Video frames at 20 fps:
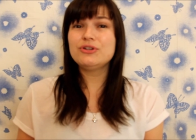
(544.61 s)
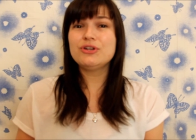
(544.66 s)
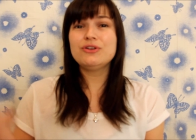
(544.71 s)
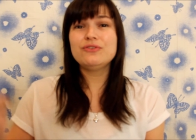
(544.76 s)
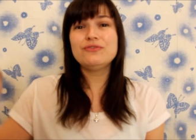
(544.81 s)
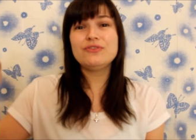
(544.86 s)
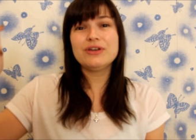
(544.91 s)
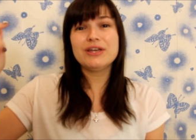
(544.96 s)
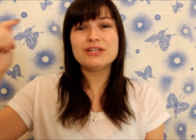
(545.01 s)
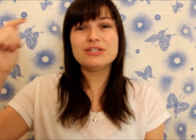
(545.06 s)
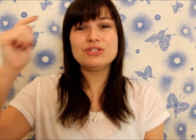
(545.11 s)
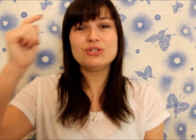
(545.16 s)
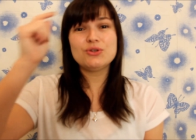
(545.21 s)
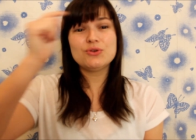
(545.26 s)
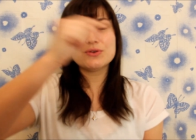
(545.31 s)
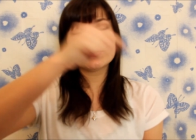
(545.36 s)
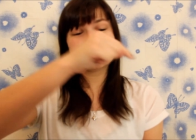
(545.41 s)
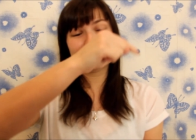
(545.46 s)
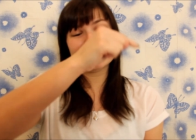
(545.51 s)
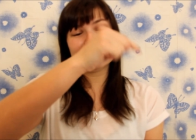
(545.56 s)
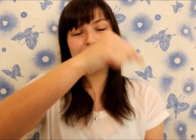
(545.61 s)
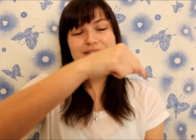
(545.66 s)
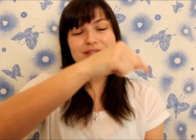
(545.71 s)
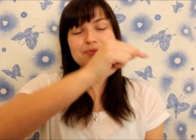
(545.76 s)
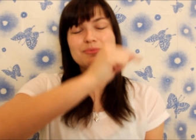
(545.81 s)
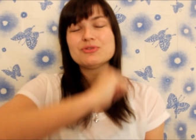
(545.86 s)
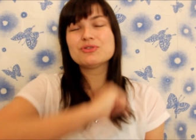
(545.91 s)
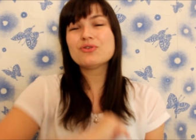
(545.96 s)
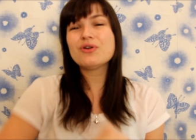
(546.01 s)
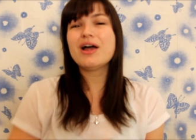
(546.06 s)
don't forget to
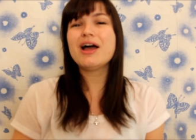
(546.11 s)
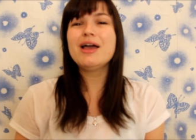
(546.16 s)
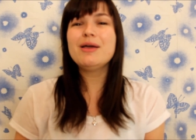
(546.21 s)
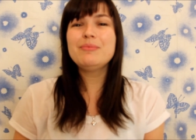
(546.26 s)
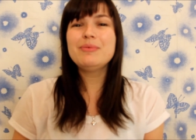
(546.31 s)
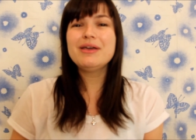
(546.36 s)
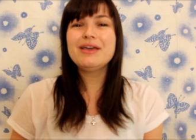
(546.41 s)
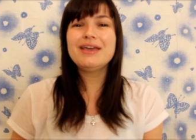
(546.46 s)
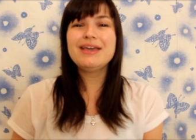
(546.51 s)
subscribe,